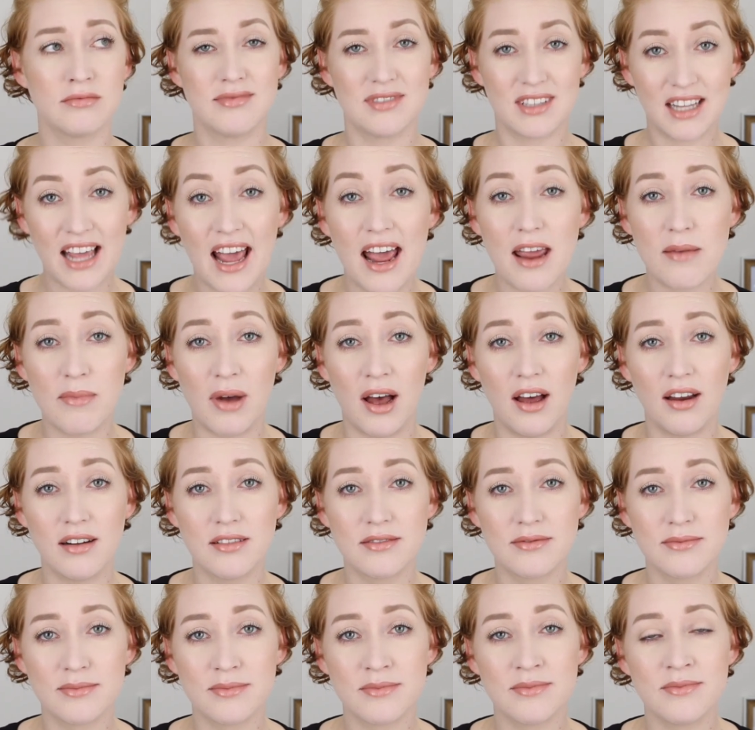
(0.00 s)
Kmart,
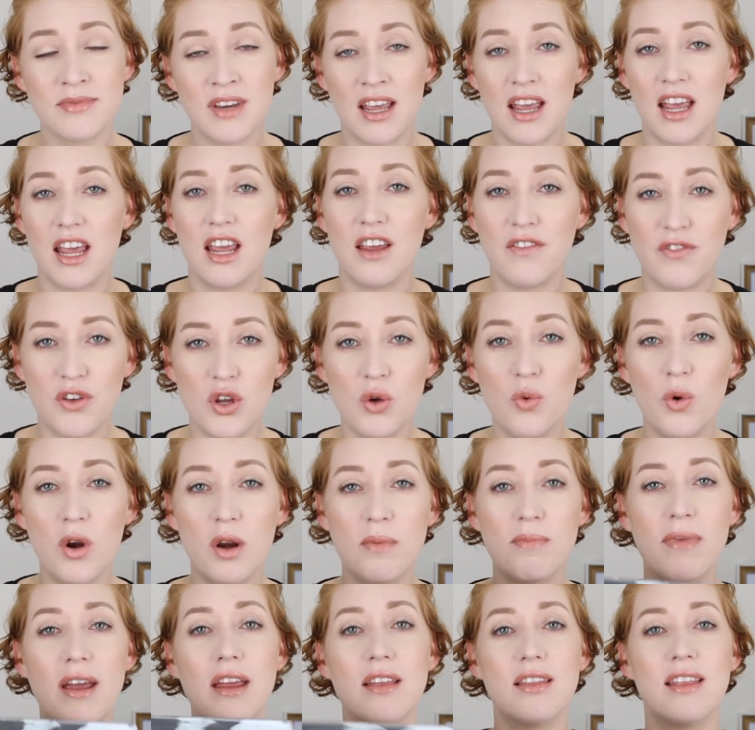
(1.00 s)
if you want
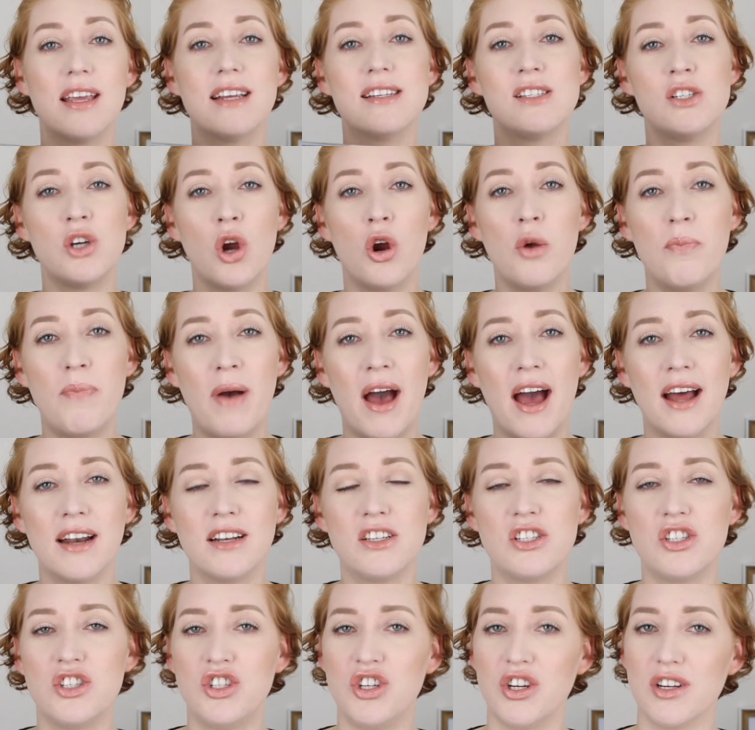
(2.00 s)
to make these
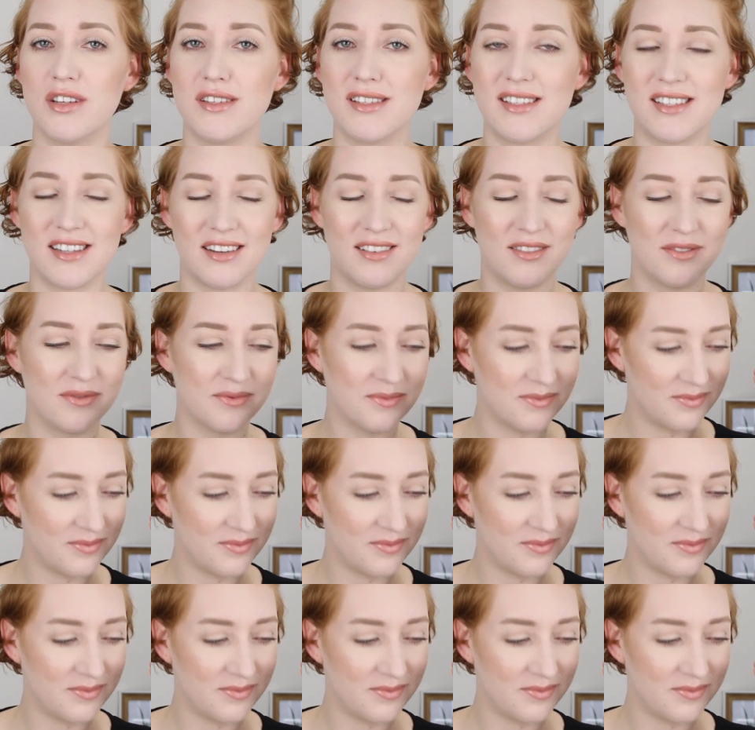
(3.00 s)
notepads just,